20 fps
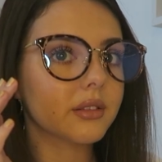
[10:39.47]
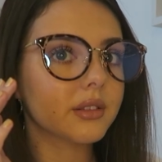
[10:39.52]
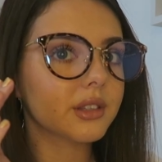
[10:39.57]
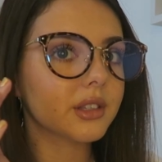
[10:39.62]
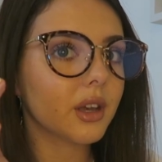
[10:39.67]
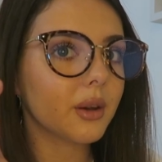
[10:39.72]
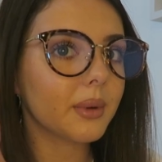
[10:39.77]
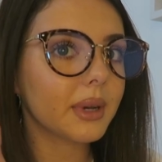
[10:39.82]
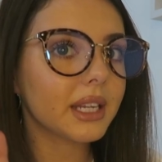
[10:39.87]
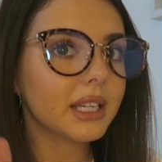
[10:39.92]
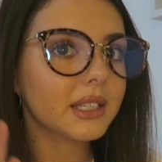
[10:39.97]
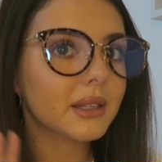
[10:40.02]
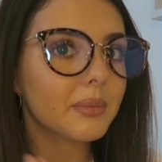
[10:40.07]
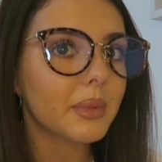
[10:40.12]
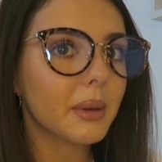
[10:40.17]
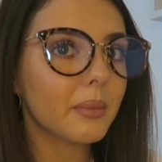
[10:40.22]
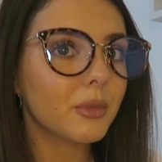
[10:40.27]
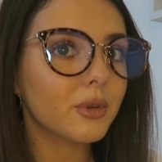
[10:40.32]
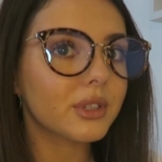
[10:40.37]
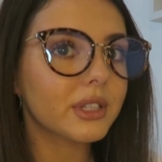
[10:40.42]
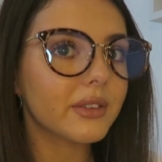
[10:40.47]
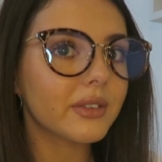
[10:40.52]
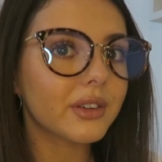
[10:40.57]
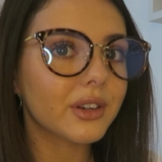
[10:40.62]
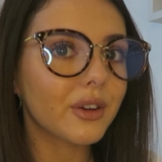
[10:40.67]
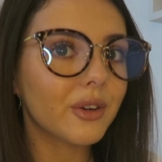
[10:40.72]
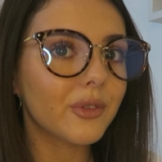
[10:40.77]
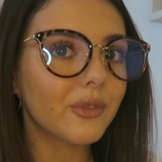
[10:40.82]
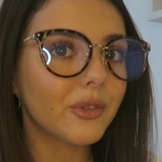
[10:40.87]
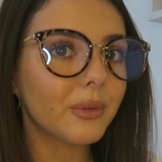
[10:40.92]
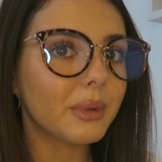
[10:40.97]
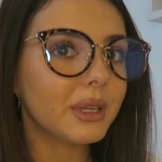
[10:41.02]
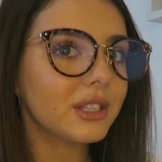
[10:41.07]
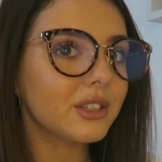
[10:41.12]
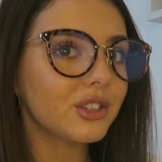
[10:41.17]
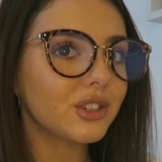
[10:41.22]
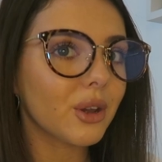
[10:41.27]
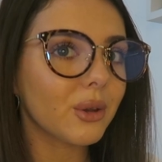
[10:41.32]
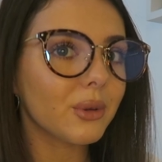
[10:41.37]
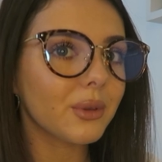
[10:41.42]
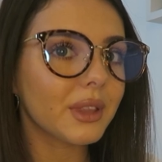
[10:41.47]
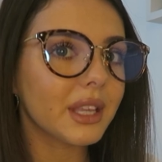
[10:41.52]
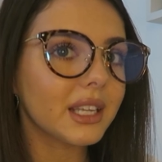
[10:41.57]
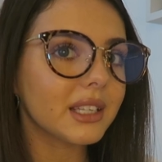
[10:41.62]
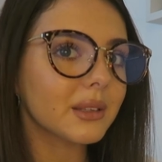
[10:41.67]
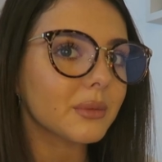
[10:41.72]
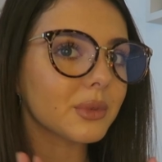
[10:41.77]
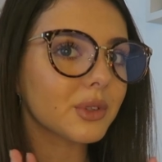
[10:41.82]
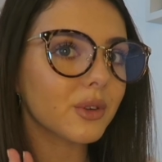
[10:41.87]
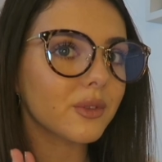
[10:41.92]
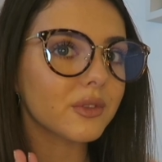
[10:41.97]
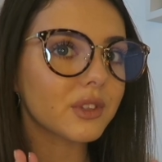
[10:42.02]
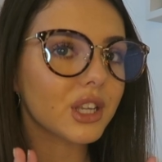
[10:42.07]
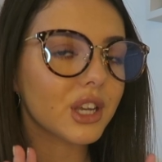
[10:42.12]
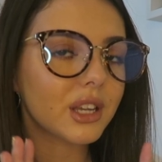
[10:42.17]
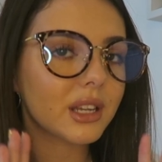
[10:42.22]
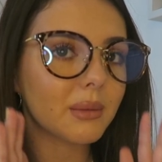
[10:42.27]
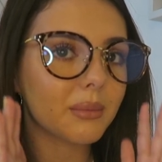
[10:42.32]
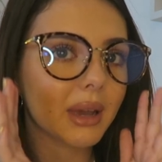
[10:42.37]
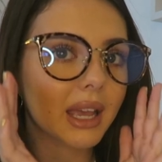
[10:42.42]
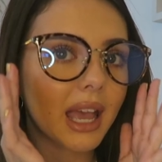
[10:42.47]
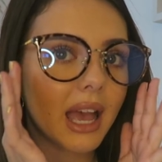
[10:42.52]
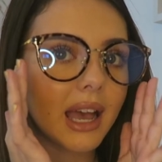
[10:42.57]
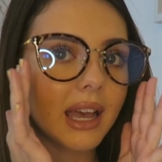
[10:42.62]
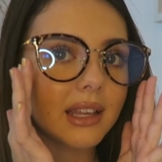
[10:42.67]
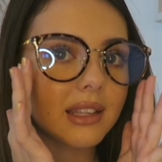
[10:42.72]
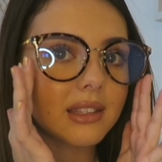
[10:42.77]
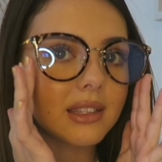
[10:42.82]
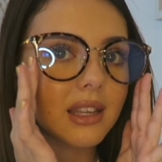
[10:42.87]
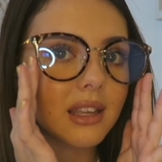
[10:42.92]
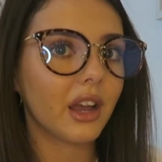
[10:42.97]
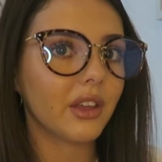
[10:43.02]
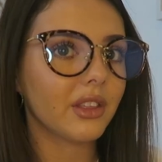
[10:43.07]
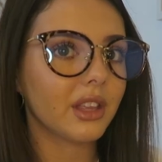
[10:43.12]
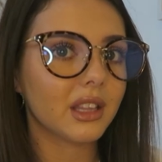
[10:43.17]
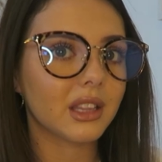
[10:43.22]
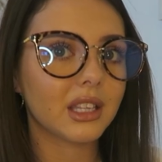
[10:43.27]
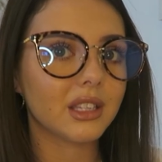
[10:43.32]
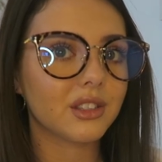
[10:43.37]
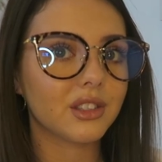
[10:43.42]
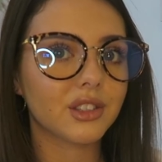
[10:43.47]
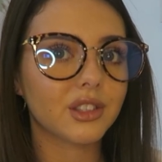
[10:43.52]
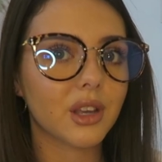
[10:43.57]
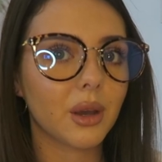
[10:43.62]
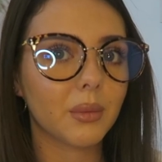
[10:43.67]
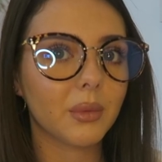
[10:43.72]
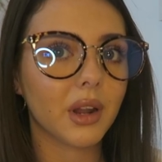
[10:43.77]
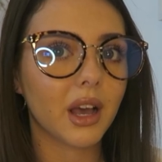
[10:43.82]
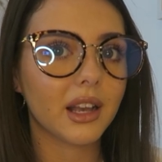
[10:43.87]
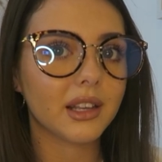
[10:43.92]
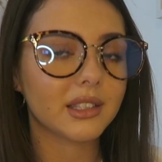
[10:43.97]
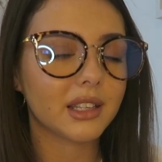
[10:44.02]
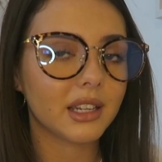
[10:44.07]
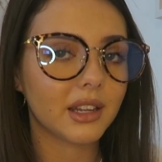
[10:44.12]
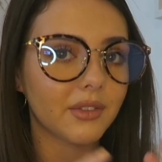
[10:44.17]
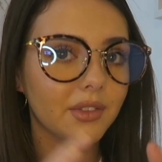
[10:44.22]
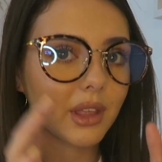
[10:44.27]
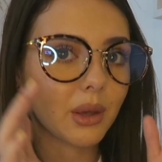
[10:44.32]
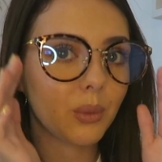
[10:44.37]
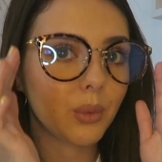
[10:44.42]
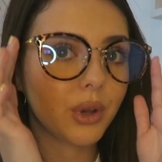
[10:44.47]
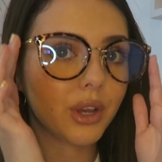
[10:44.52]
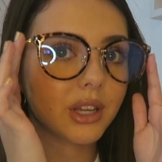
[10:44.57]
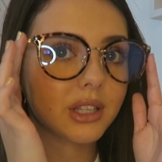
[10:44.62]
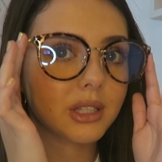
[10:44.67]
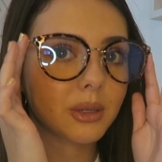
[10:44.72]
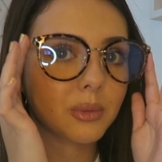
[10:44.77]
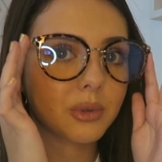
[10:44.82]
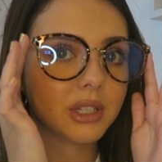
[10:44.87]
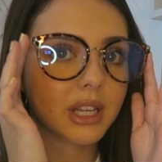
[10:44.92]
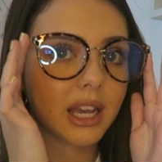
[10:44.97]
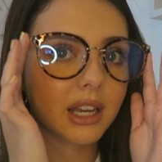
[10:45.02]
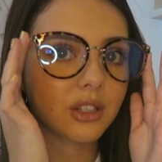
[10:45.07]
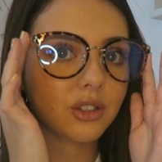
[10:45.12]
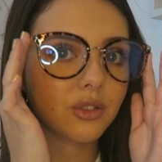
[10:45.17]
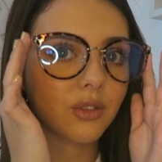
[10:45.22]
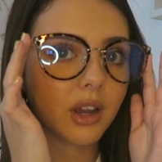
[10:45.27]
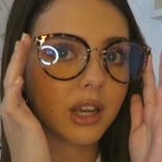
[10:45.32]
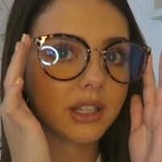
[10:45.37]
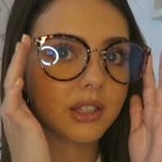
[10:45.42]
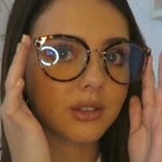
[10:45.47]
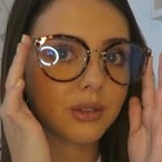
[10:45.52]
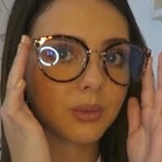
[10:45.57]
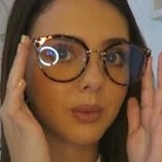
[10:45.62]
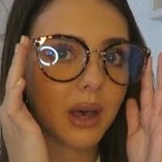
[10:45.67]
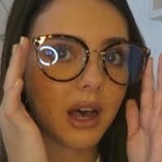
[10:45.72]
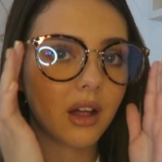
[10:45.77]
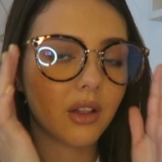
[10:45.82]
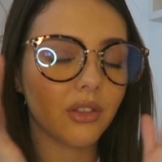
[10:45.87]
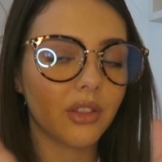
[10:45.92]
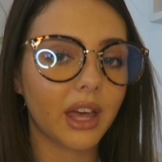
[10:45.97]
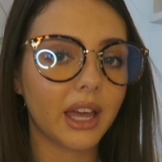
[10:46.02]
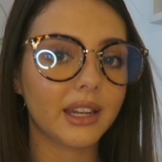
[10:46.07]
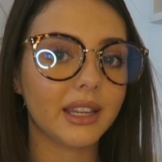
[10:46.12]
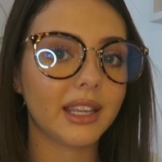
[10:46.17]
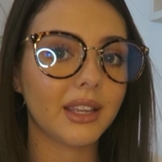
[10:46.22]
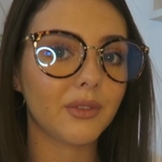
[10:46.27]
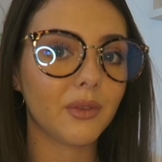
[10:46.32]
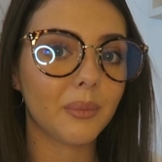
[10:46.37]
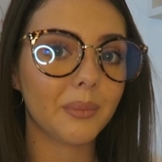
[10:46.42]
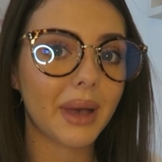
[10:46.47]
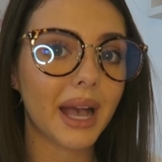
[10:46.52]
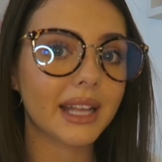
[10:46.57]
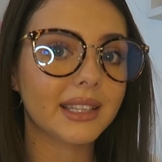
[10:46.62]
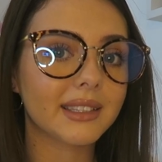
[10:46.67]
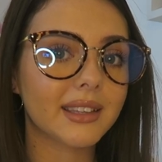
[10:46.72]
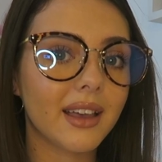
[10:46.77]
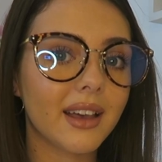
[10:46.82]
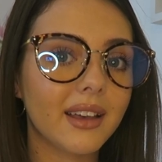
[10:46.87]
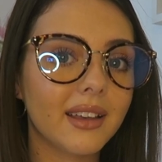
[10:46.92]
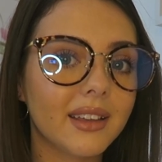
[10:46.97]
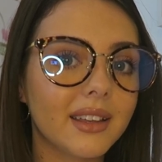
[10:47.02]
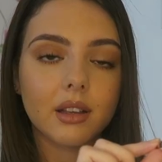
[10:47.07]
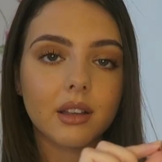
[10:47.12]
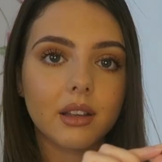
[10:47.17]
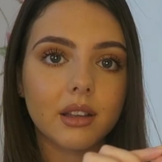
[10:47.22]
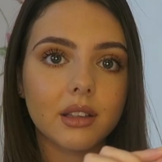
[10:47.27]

So it is a bit more difficult for me to show you these. I'm sort of turning my head. I think these are so nice, and if they work to protect your eyes as well, then even better.